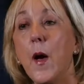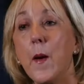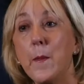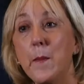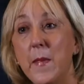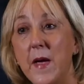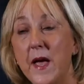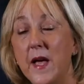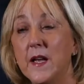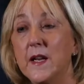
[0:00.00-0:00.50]

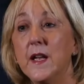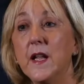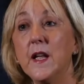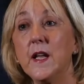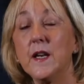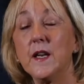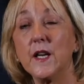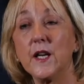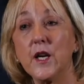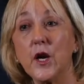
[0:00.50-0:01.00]
men
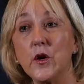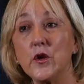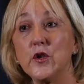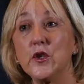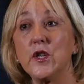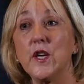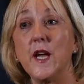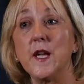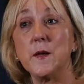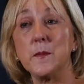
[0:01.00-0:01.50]

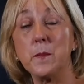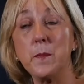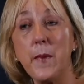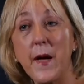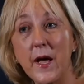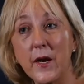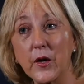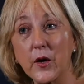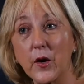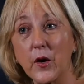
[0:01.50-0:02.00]
negotiate
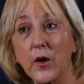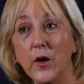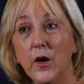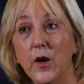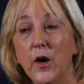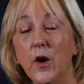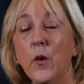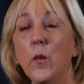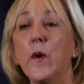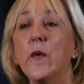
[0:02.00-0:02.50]
better
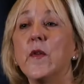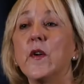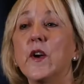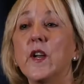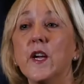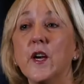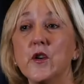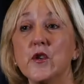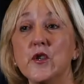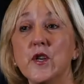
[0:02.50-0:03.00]
when they're
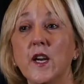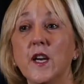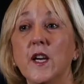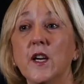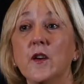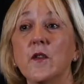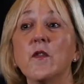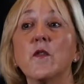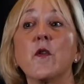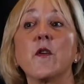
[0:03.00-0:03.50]

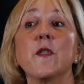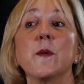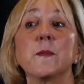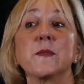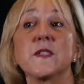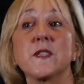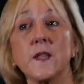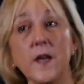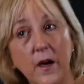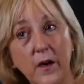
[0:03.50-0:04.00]
negotiating for
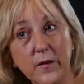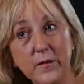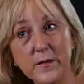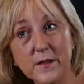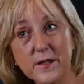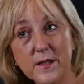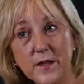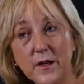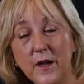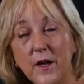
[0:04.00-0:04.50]

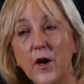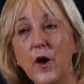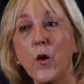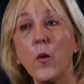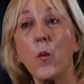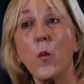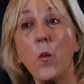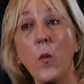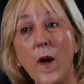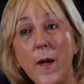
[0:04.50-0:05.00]
themselves.
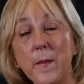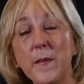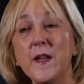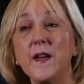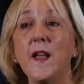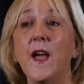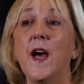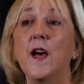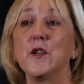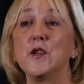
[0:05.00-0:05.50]

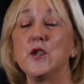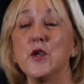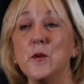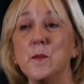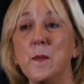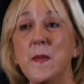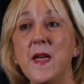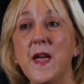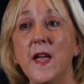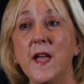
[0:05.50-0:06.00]
Women outdo
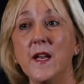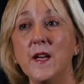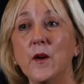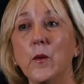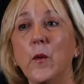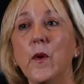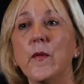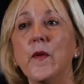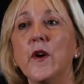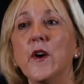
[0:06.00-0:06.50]
men
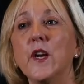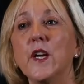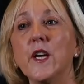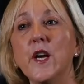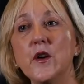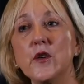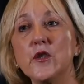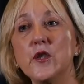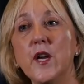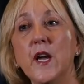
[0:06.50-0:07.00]
when they're
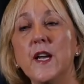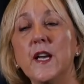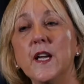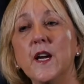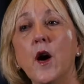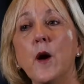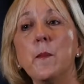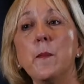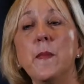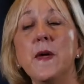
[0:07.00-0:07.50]
negotiating
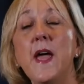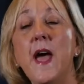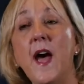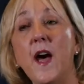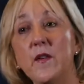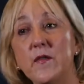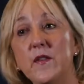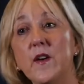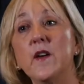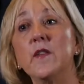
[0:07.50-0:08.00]
on
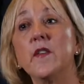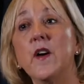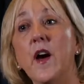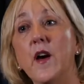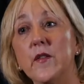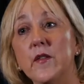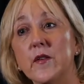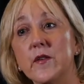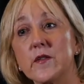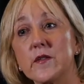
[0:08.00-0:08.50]
behalf of
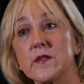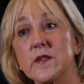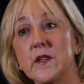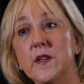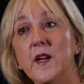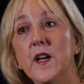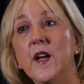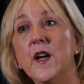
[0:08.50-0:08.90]
others.